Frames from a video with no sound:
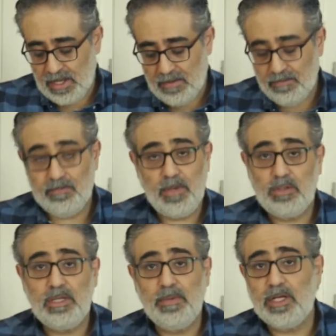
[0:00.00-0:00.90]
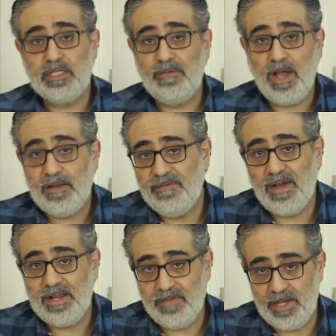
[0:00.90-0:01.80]
mostly because if I can
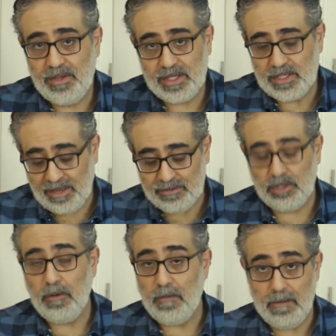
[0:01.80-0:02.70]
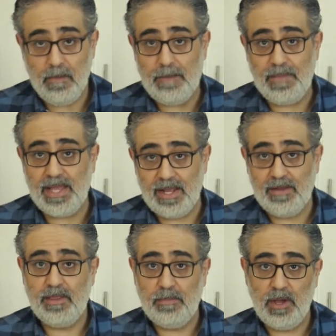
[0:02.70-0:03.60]
find a video that gives you, in my
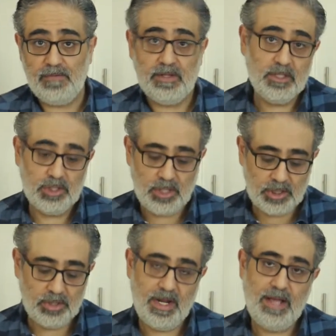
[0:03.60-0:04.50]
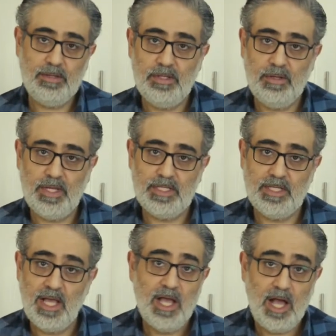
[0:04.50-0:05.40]
opinion, the perfect instruction on how to do
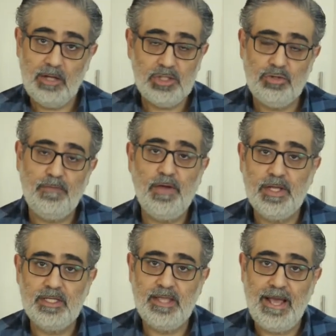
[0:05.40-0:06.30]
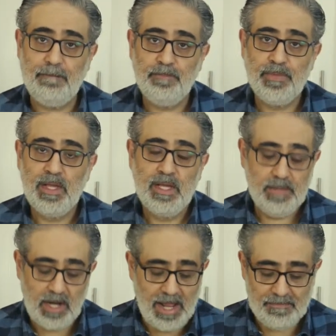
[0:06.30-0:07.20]
this, I'll just refer you to that.
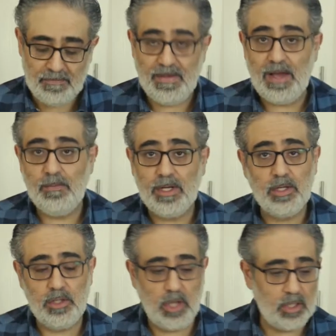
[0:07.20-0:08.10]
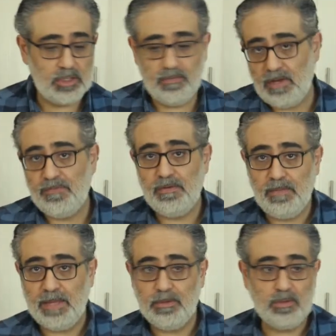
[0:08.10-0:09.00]
But I haven't found one. Lots of different
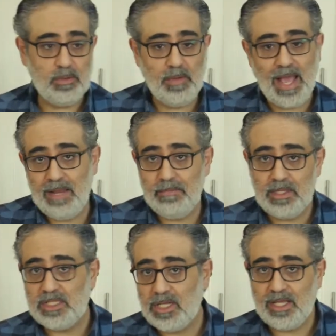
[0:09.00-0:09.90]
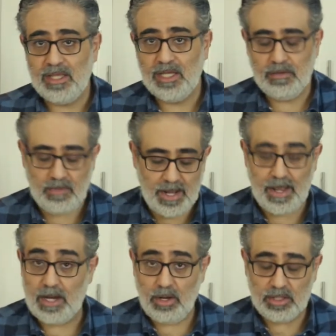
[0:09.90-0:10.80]
people do elements that I think are right
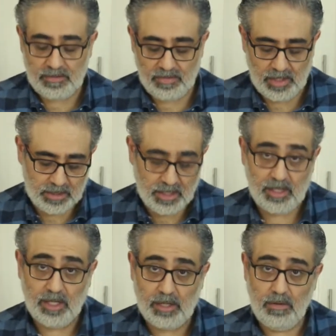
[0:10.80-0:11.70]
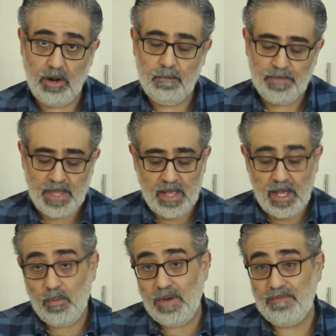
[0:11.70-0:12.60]
and lots of things that I think are wrong.
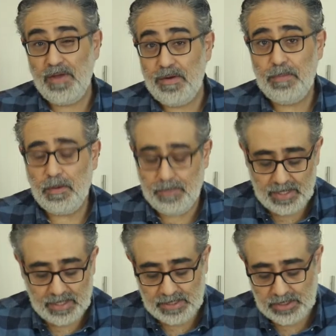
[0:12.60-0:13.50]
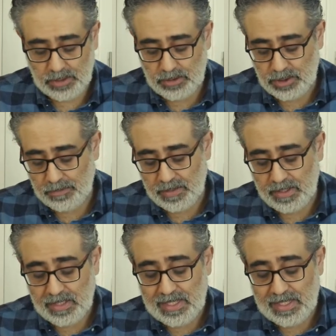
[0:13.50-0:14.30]
And one very popular YouTuber